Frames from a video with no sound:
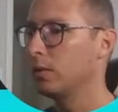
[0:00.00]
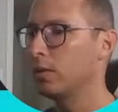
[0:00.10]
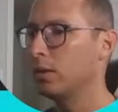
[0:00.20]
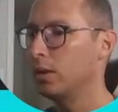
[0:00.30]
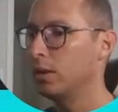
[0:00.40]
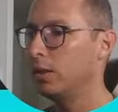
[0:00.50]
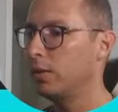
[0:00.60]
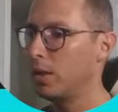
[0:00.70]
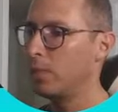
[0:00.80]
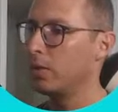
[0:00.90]
It didn't
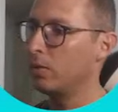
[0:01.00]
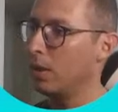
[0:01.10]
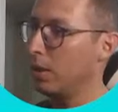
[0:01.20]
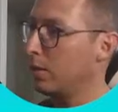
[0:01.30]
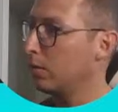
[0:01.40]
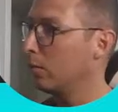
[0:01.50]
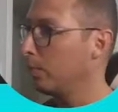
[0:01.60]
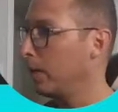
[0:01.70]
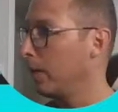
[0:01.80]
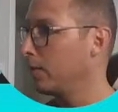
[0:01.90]
take me to the list of
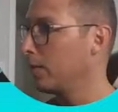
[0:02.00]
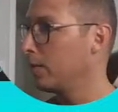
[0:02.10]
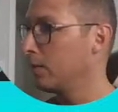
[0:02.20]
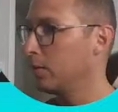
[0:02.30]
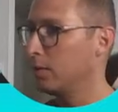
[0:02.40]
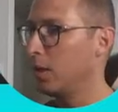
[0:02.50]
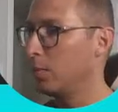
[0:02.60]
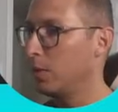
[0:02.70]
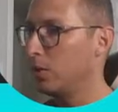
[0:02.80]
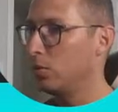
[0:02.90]
pets, it
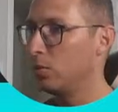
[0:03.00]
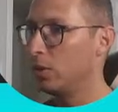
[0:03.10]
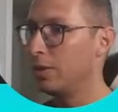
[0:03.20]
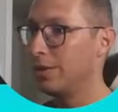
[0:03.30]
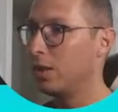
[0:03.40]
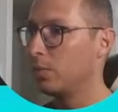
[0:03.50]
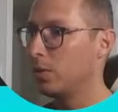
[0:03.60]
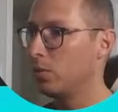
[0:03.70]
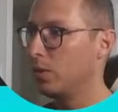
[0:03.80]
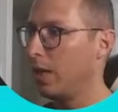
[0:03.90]
takes me
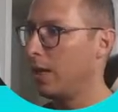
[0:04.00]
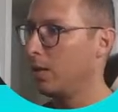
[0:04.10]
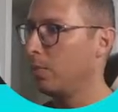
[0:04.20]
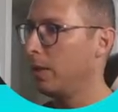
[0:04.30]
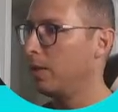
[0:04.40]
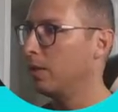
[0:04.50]
to the edit pet.